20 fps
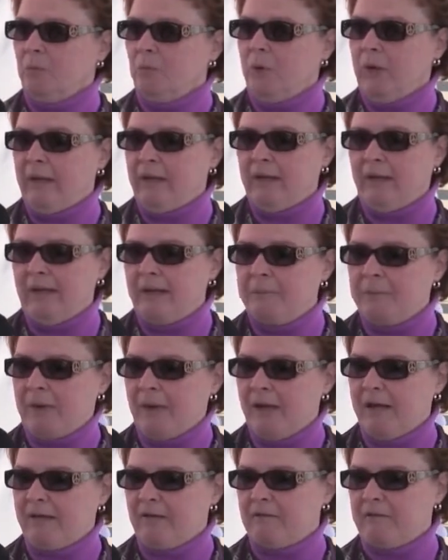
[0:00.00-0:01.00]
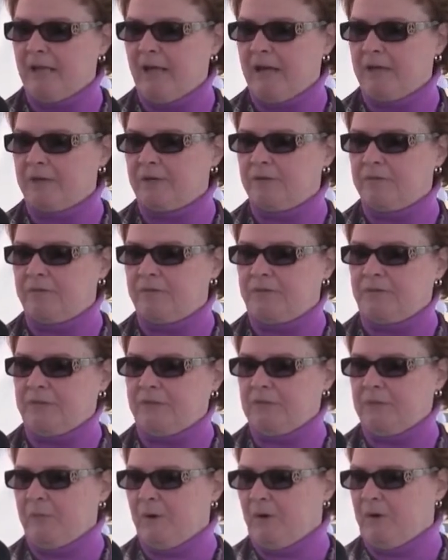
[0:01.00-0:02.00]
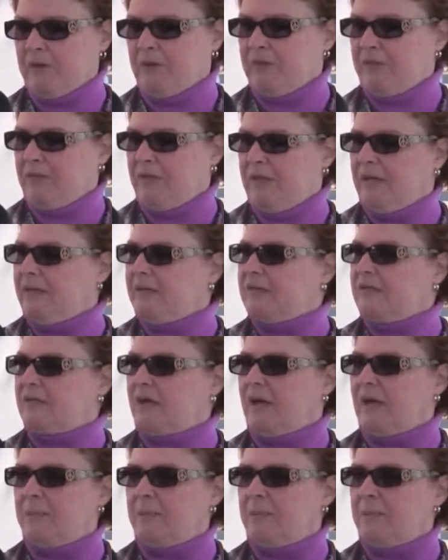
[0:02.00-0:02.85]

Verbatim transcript: Well, I buy a lot of flea market things.